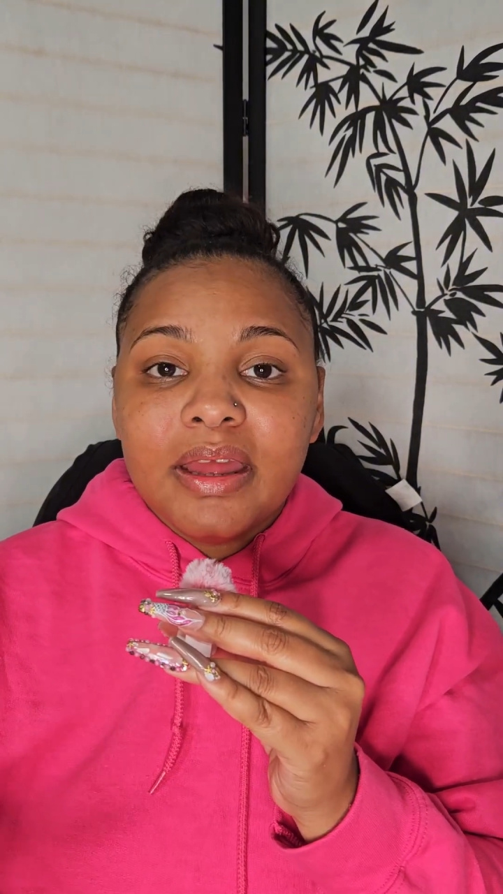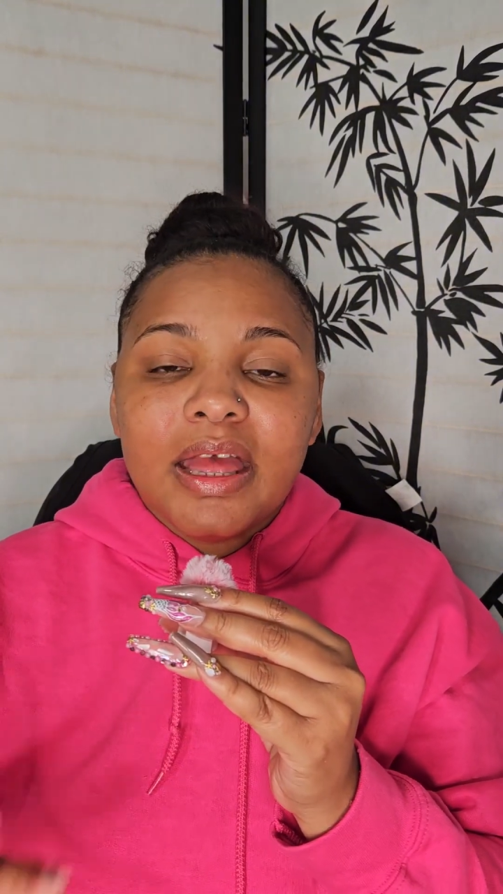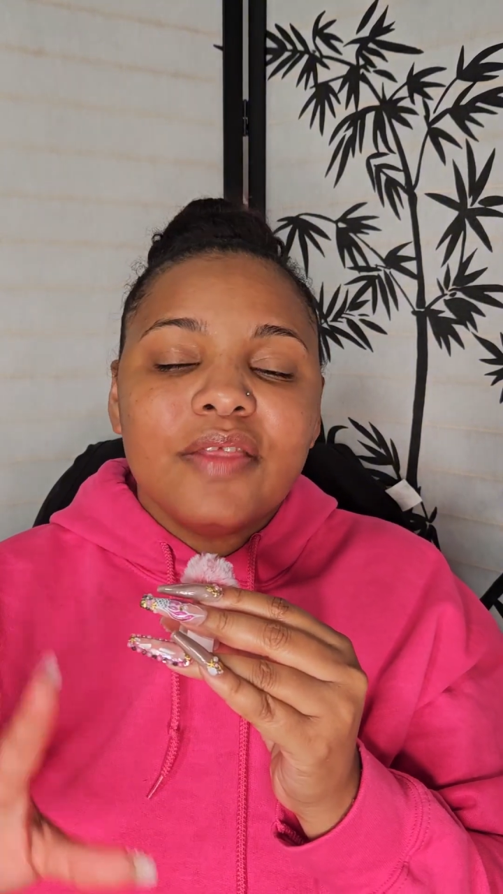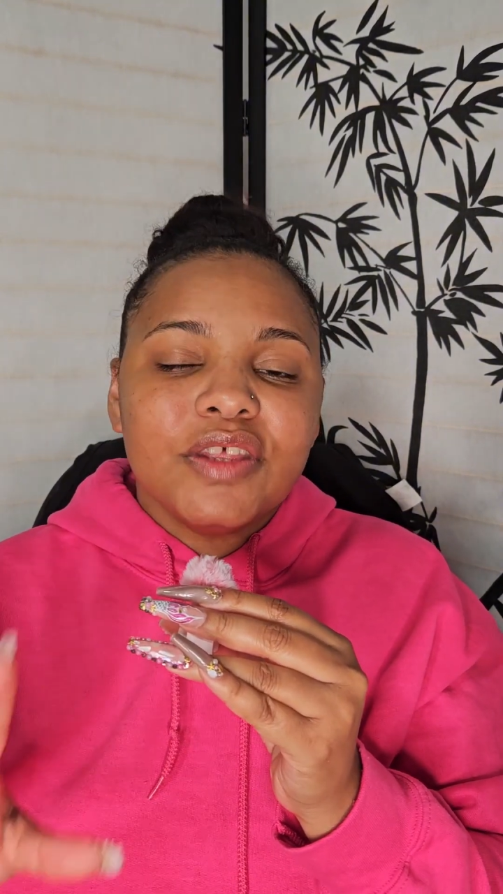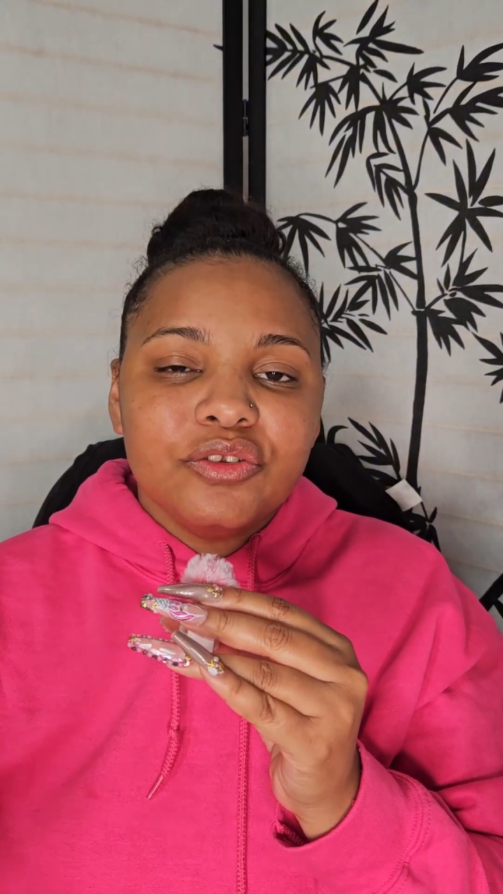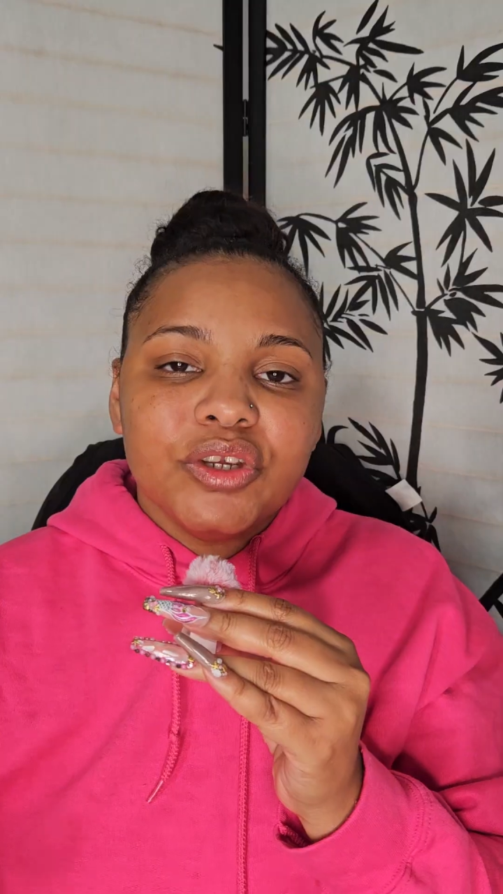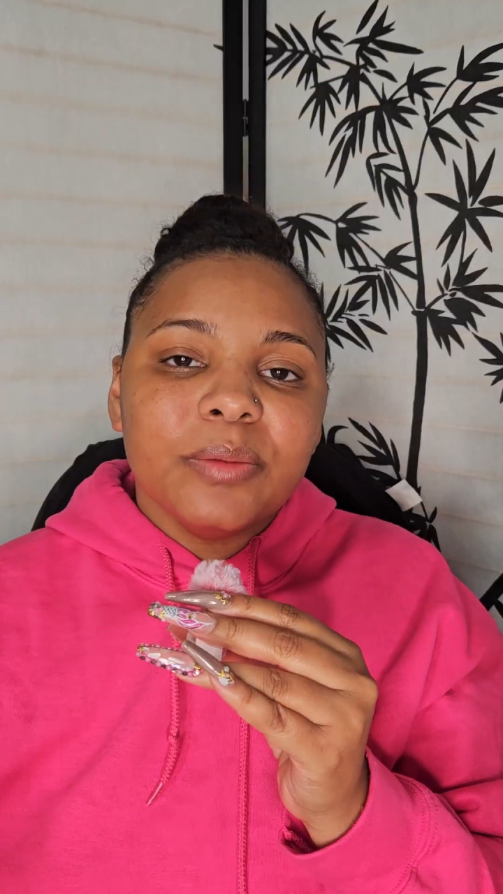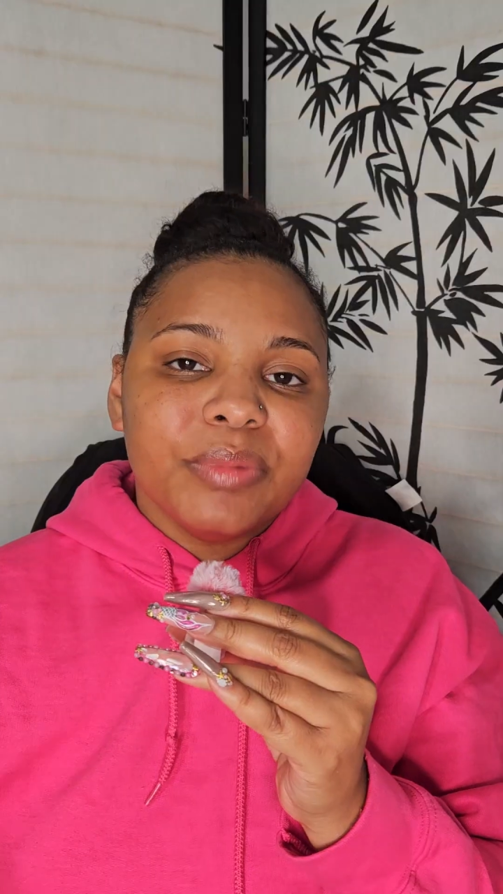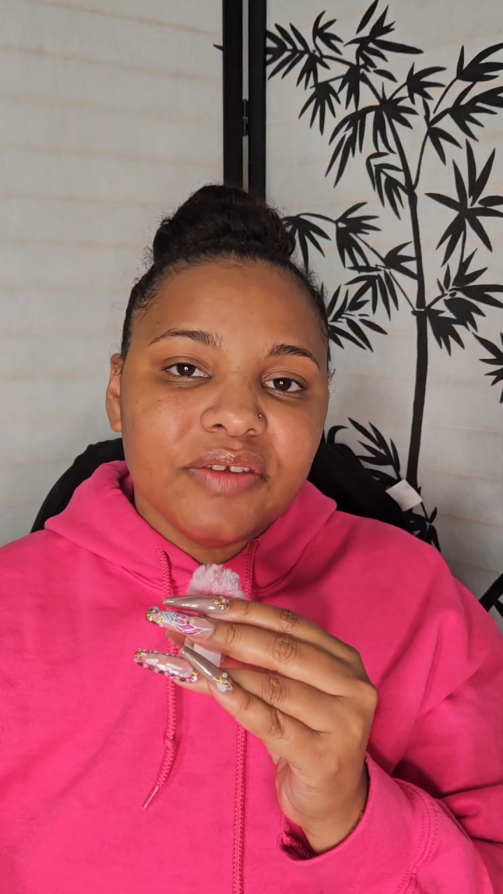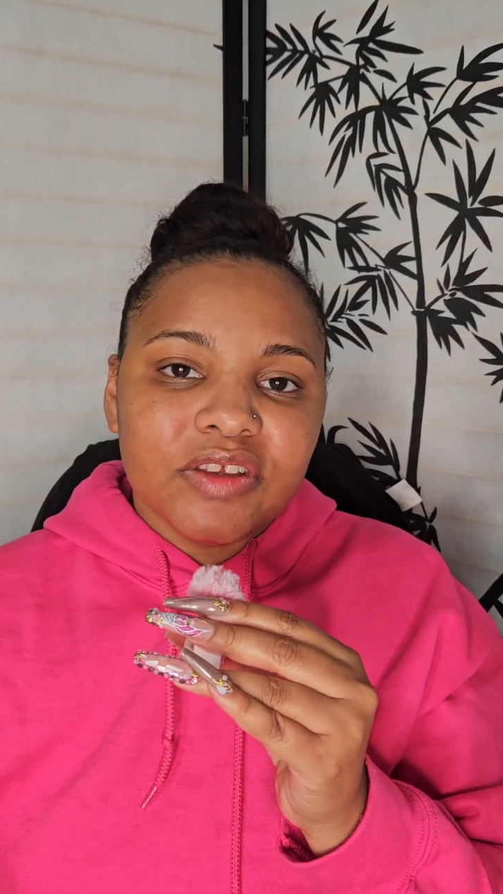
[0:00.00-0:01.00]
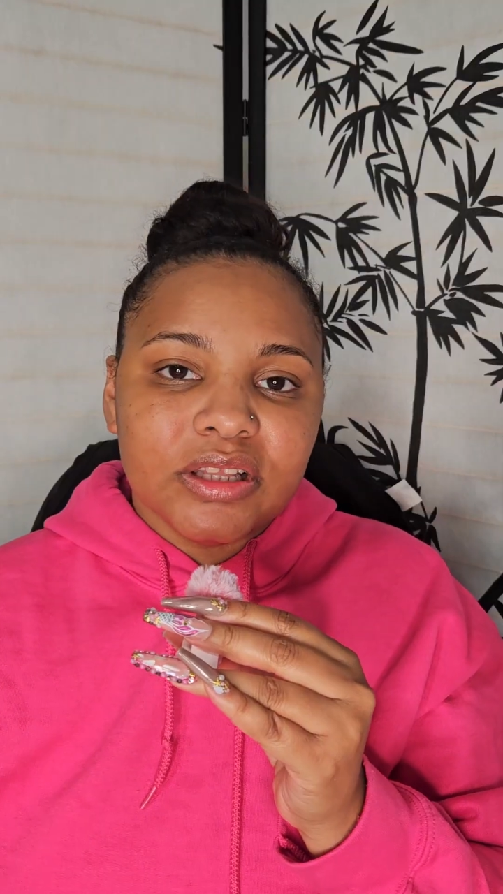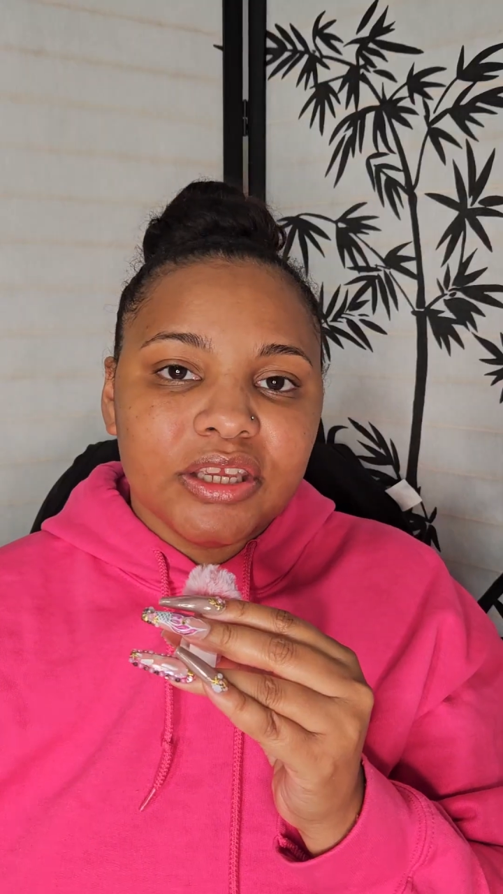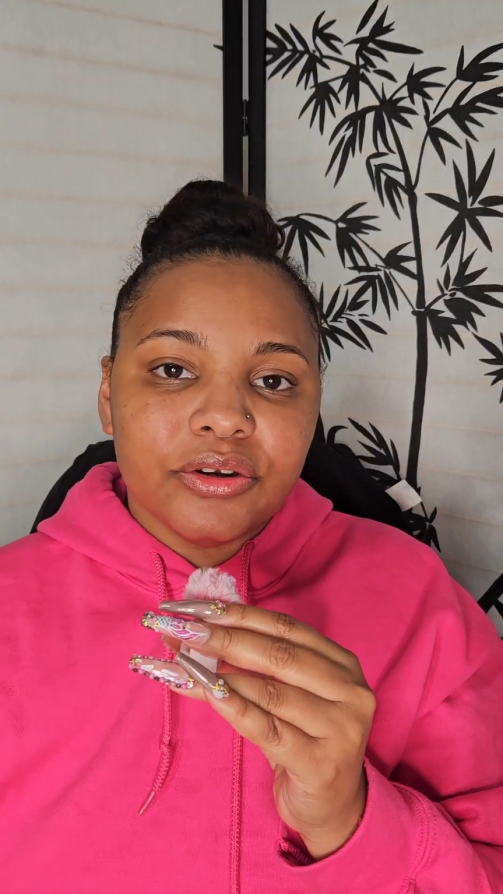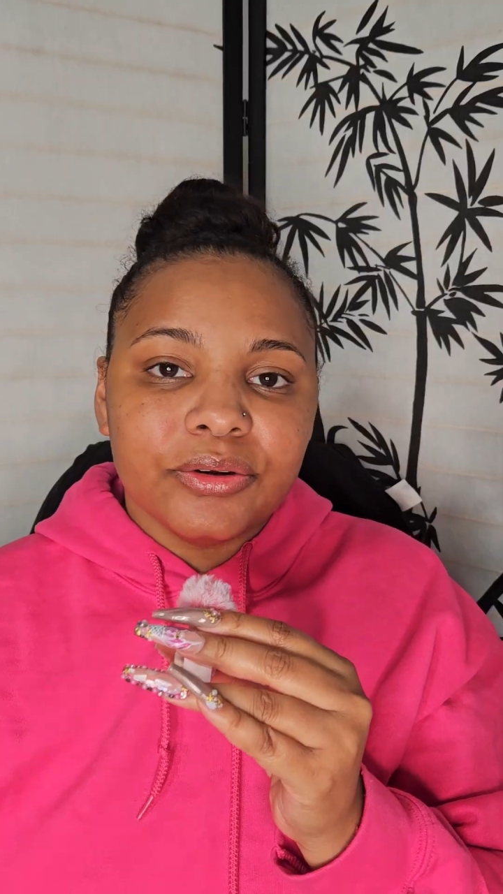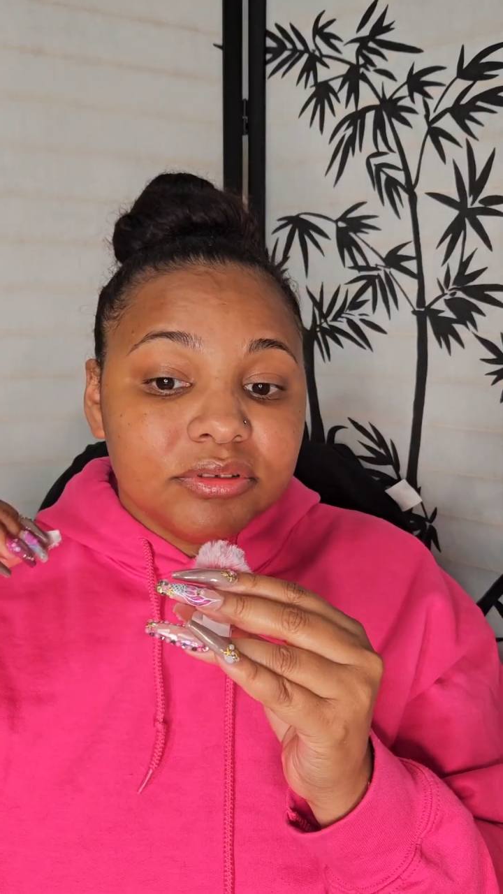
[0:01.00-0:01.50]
and then you can pivot later.